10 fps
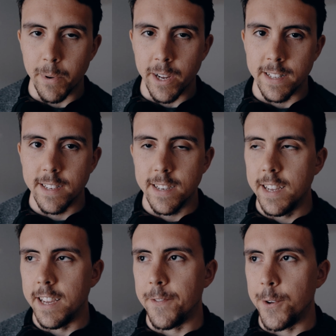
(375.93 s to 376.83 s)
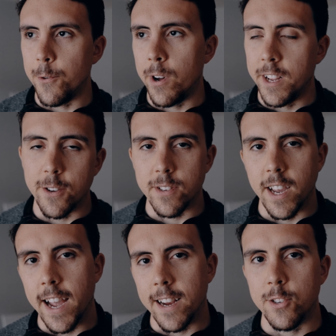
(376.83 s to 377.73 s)
But if you want to use a
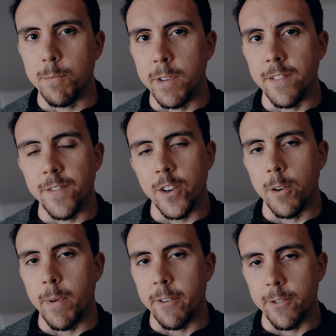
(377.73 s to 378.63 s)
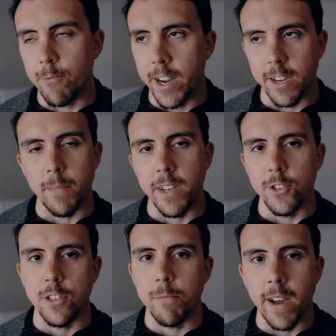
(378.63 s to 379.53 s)
higher speed film, I would recommend
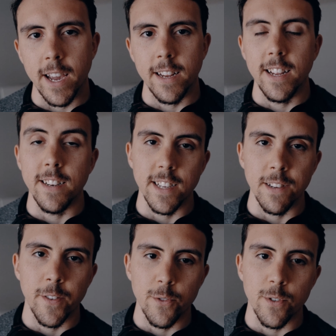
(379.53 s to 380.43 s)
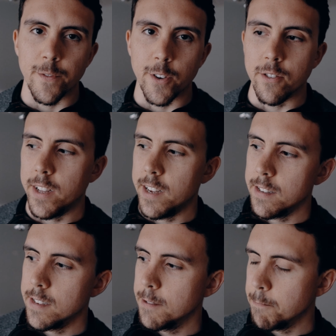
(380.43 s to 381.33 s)
just buying an ND filter for your lens.